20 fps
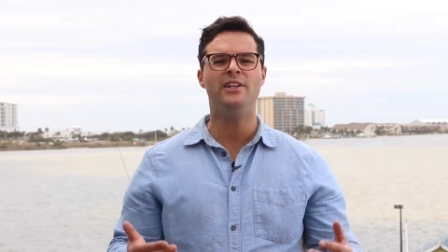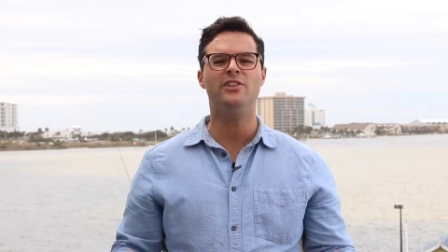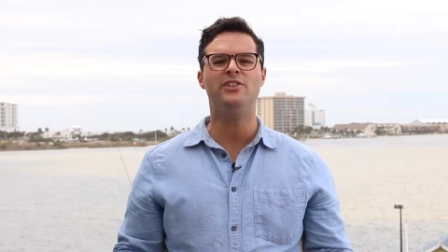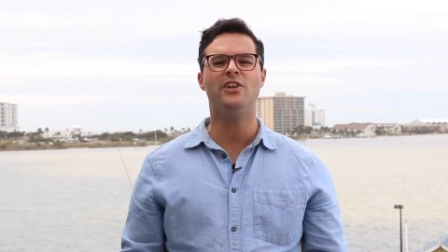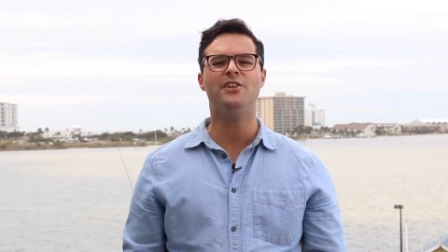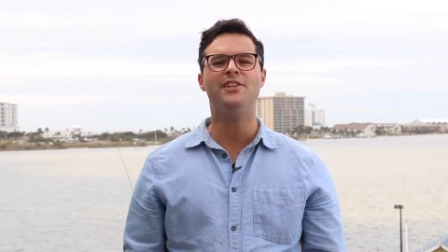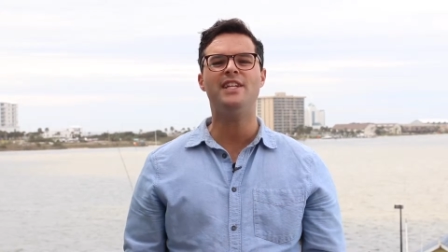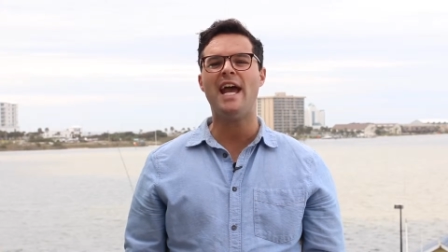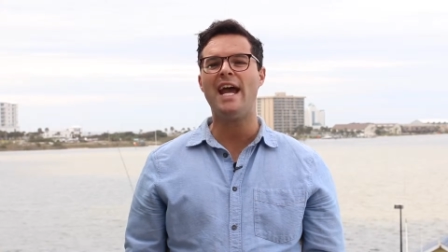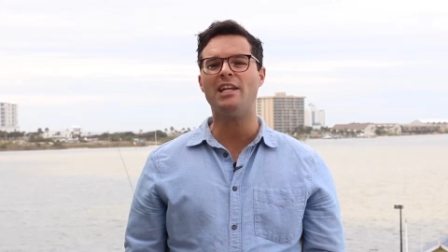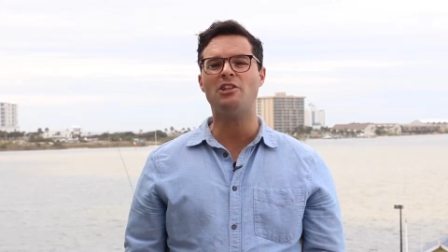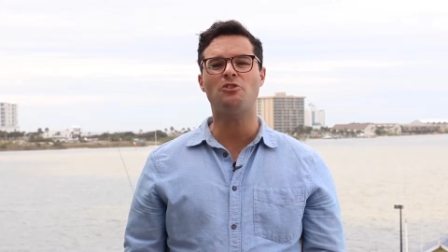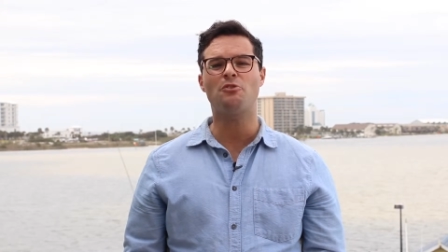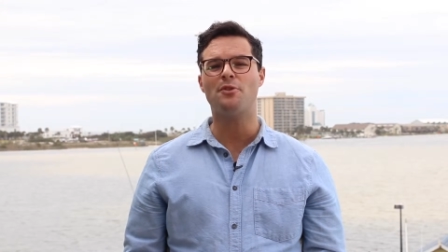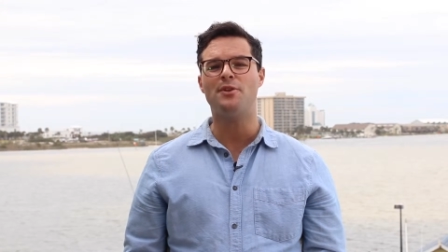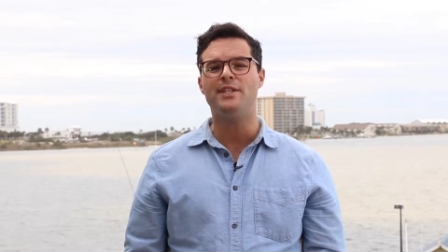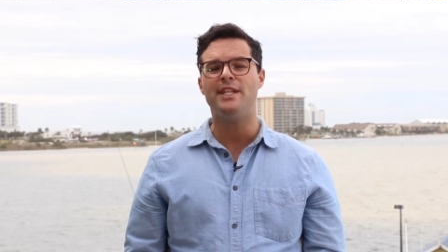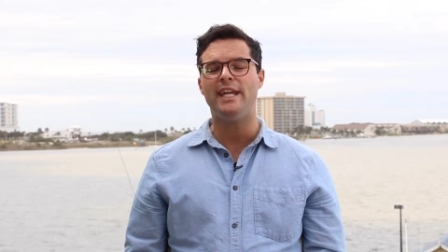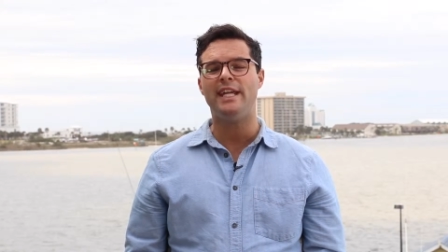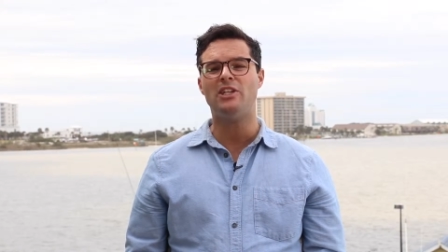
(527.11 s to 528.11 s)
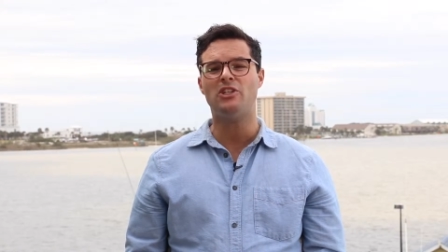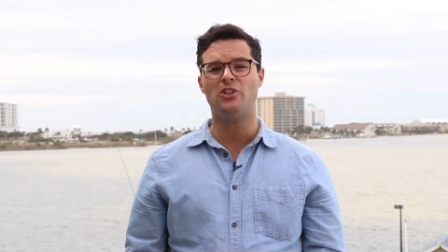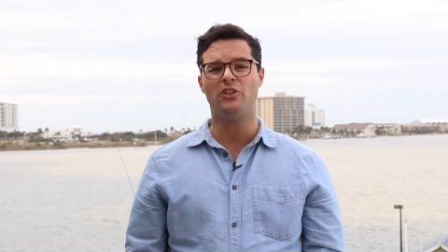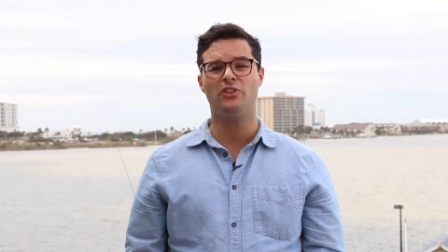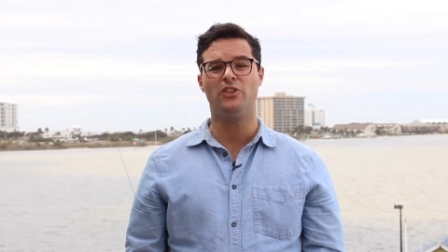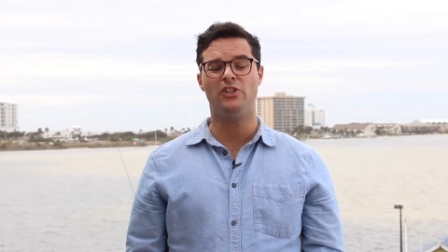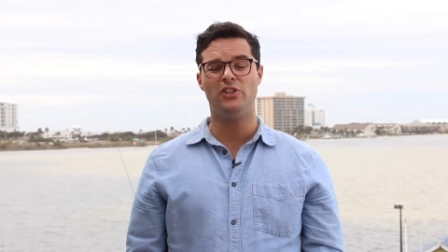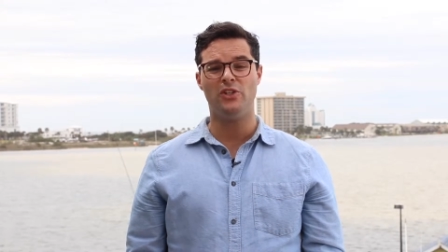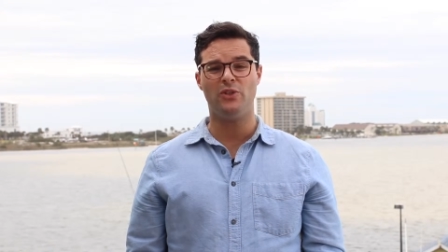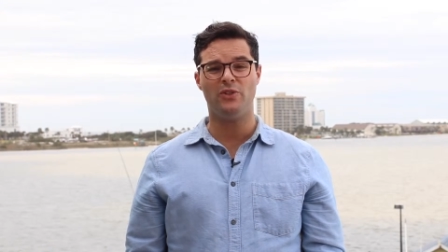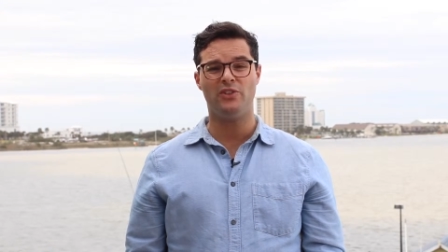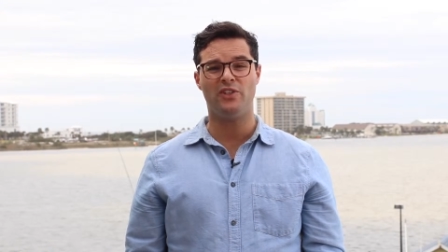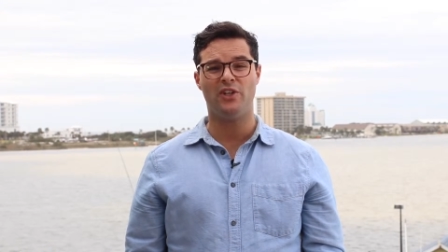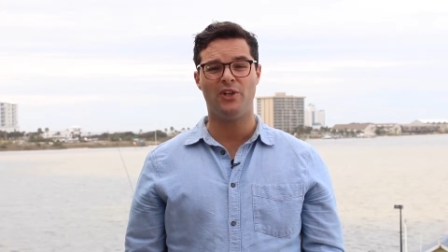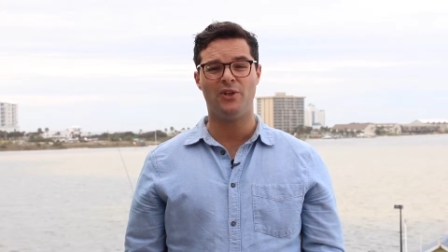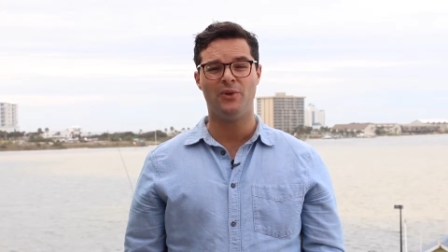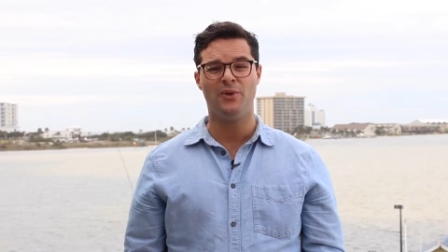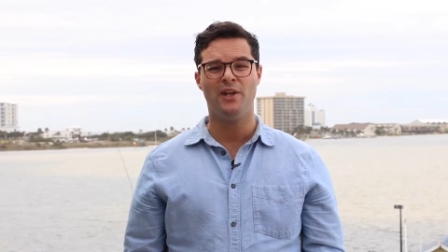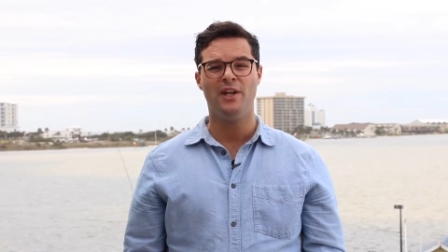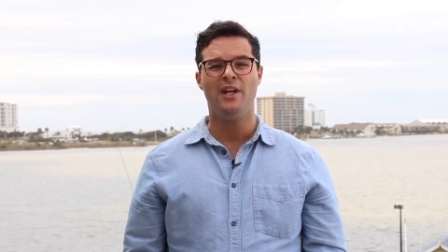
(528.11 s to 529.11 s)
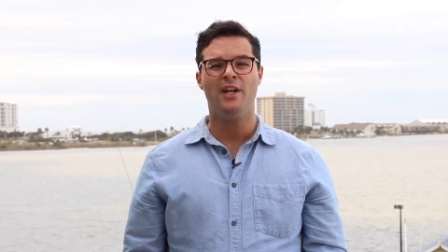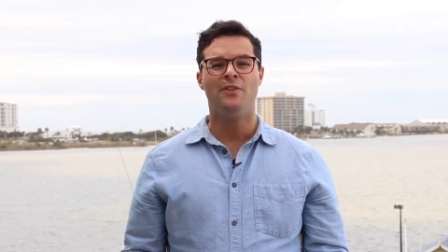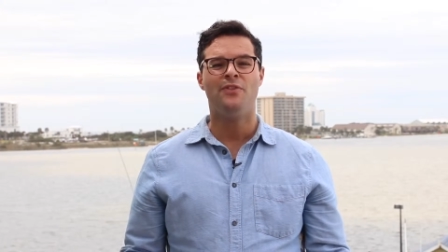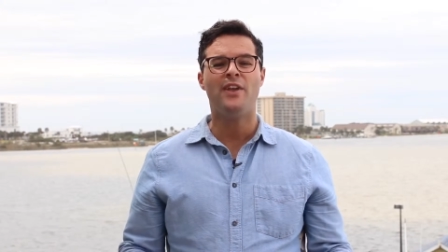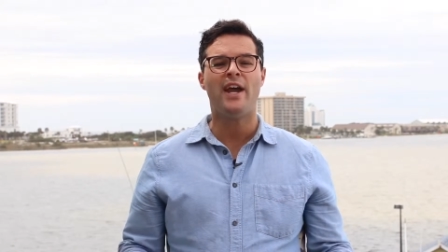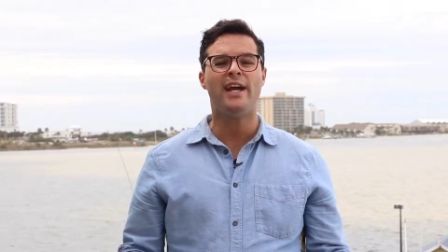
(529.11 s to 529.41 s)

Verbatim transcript: It is our natural nature to do so.